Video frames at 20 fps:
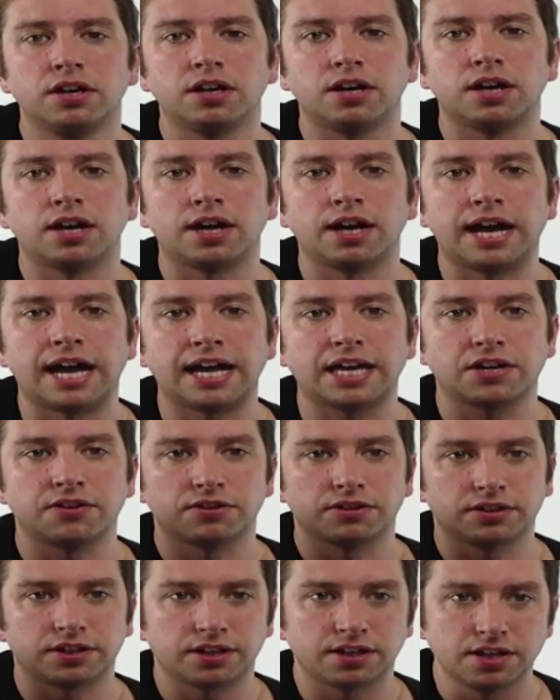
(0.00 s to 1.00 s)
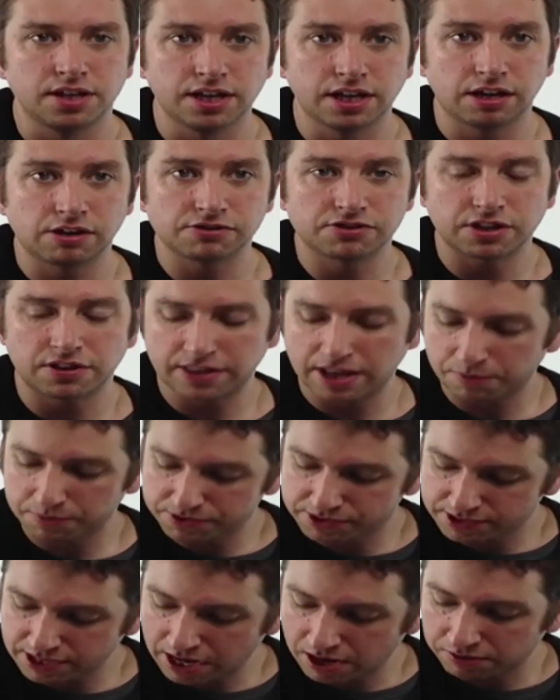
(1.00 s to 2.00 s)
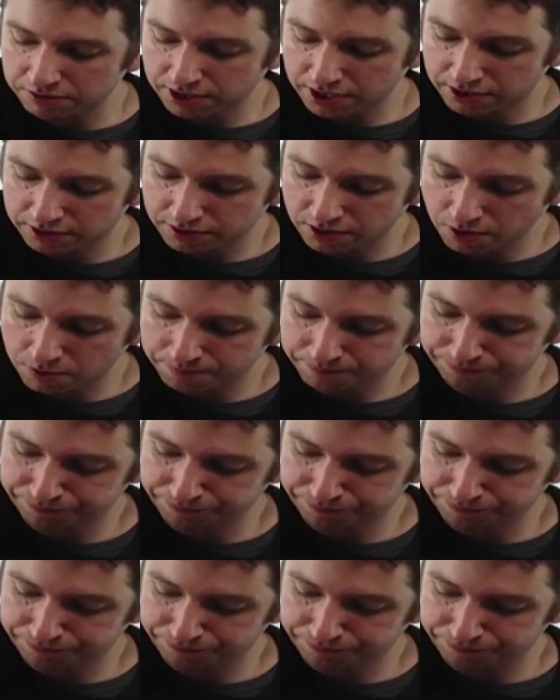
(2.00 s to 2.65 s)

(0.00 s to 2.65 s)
accurately. Here's how that would sound like, though.